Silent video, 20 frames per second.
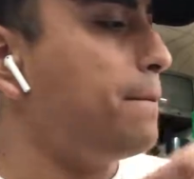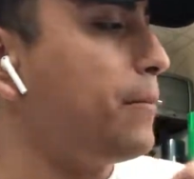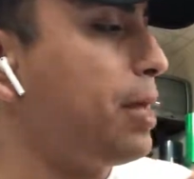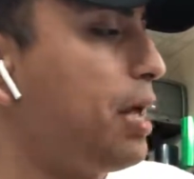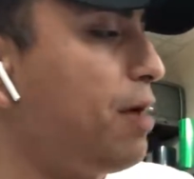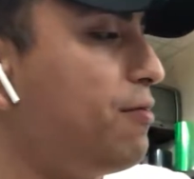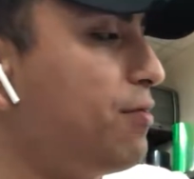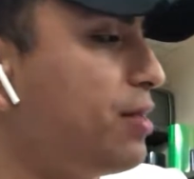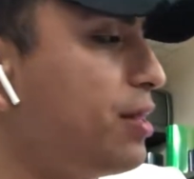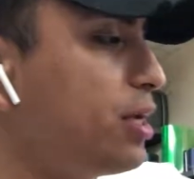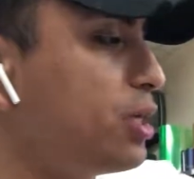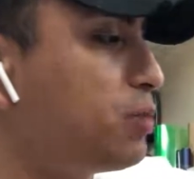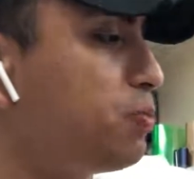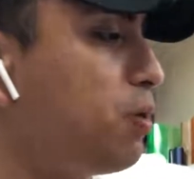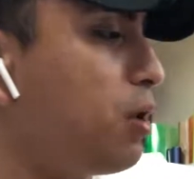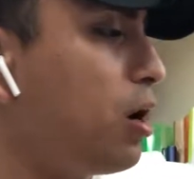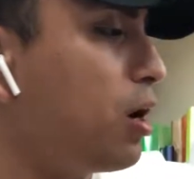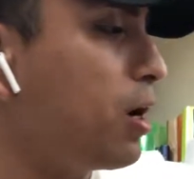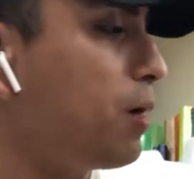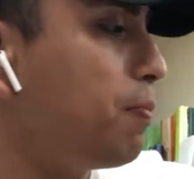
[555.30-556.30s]
Everything is
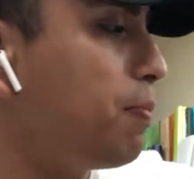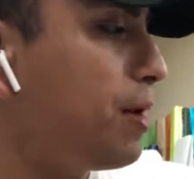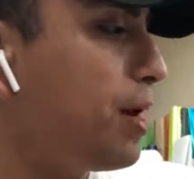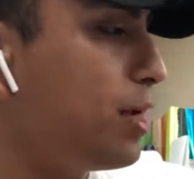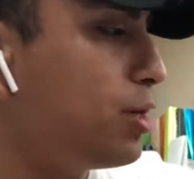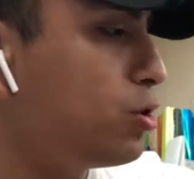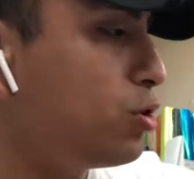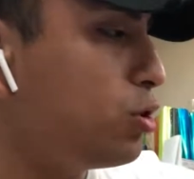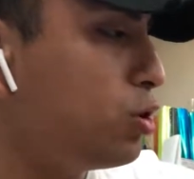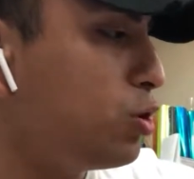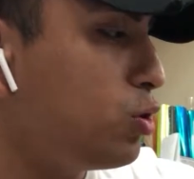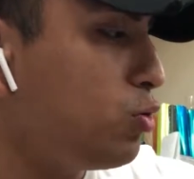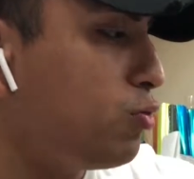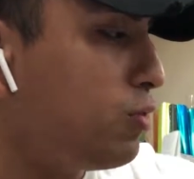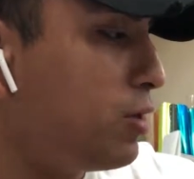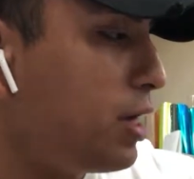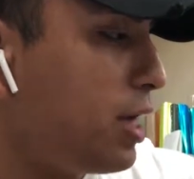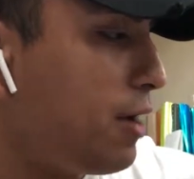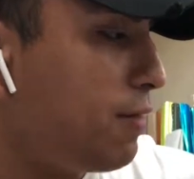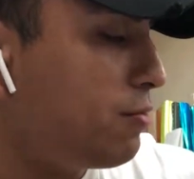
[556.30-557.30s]
plug and play, so you don't
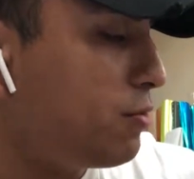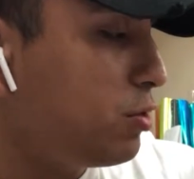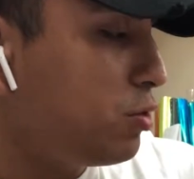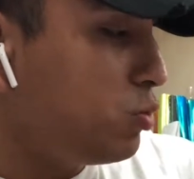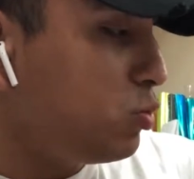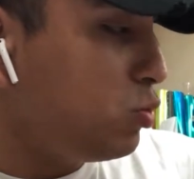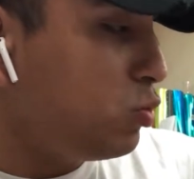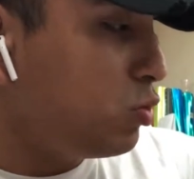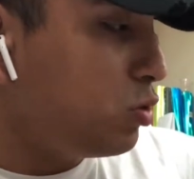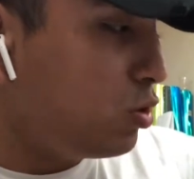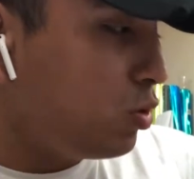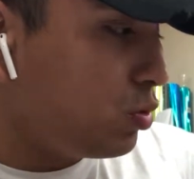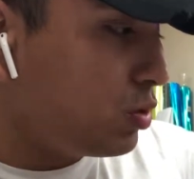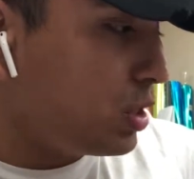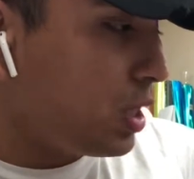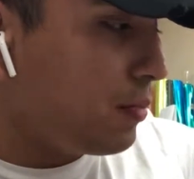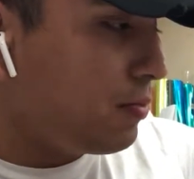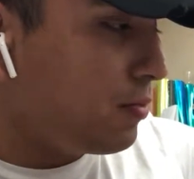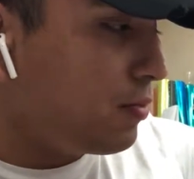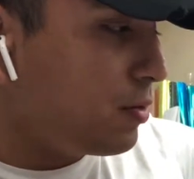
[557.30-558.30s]
really have to do no
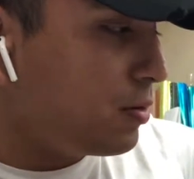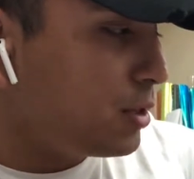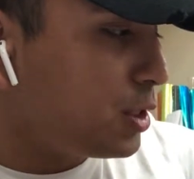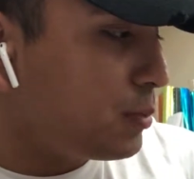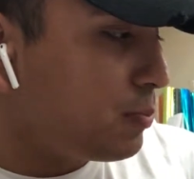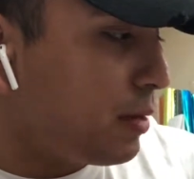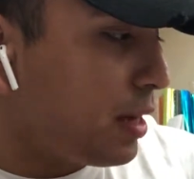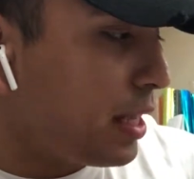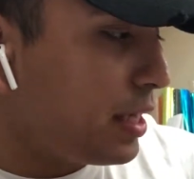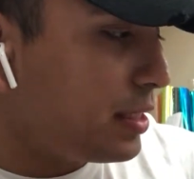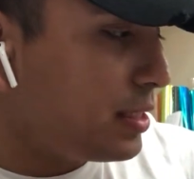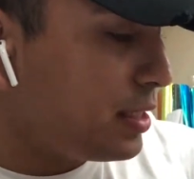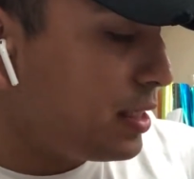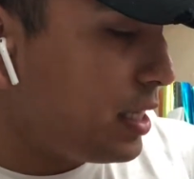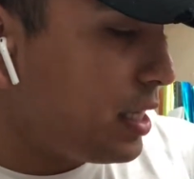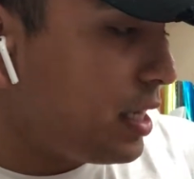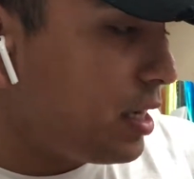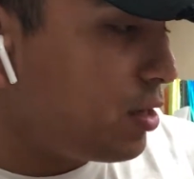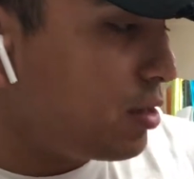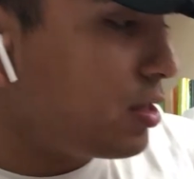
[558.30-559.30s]
type of
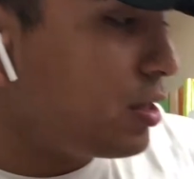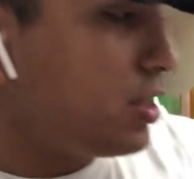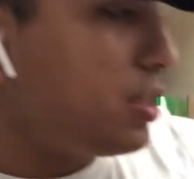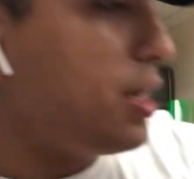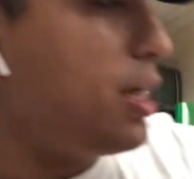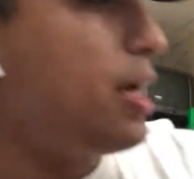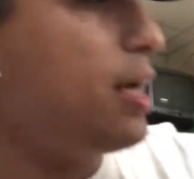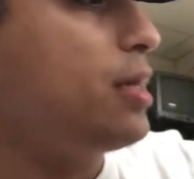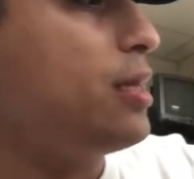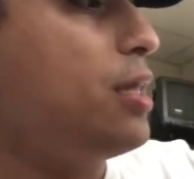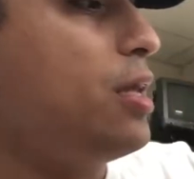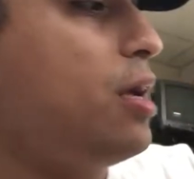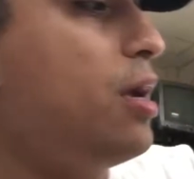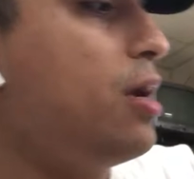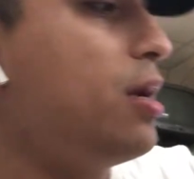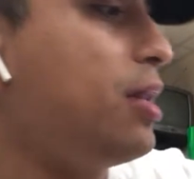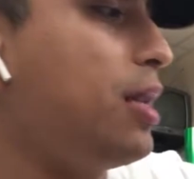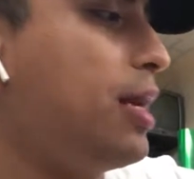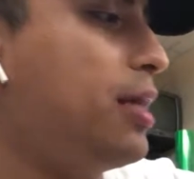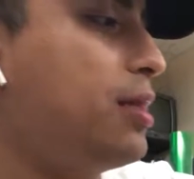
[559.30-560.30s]
splicing,
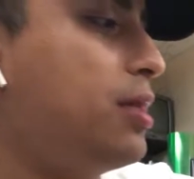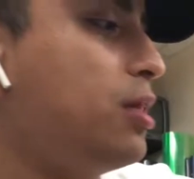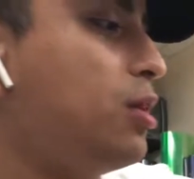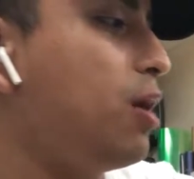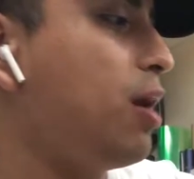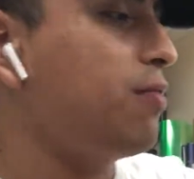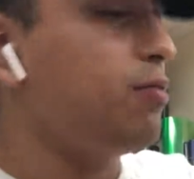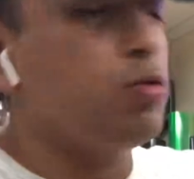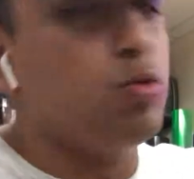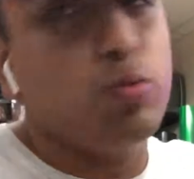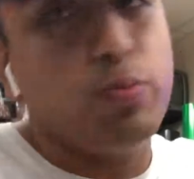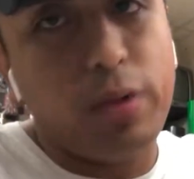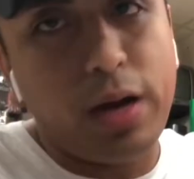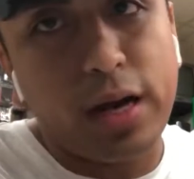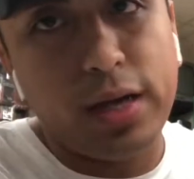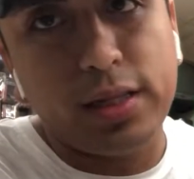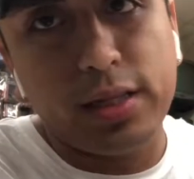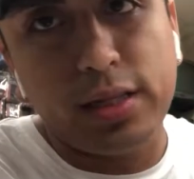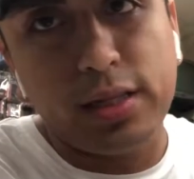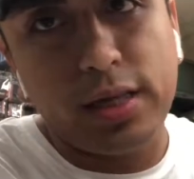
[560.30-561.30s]
connecting like you have to do
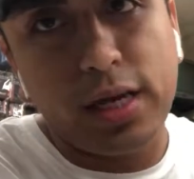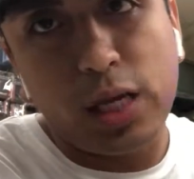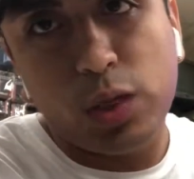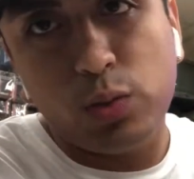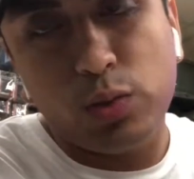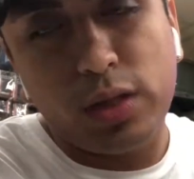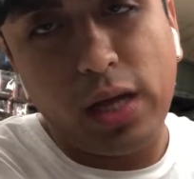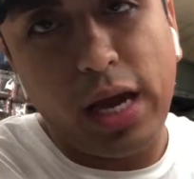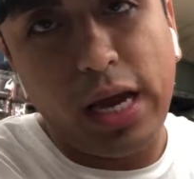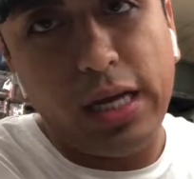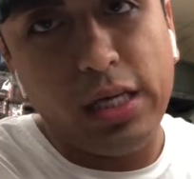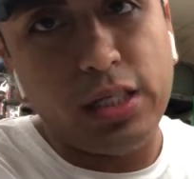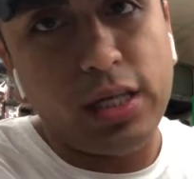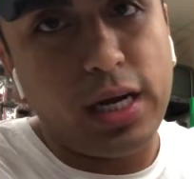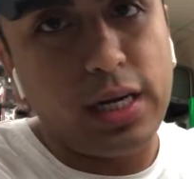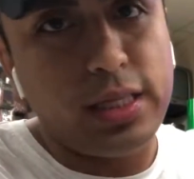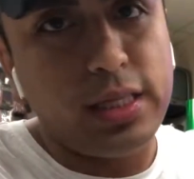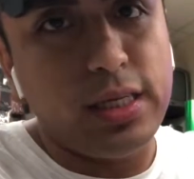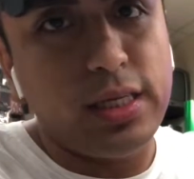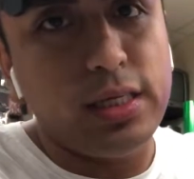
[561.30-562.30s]
back in the days with the
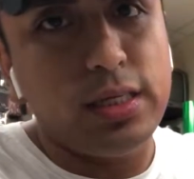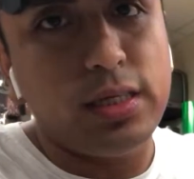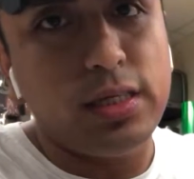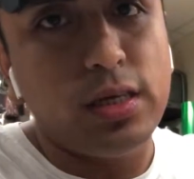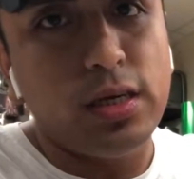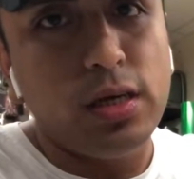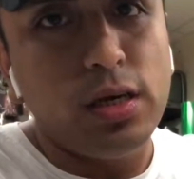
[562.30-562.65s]
HIDs.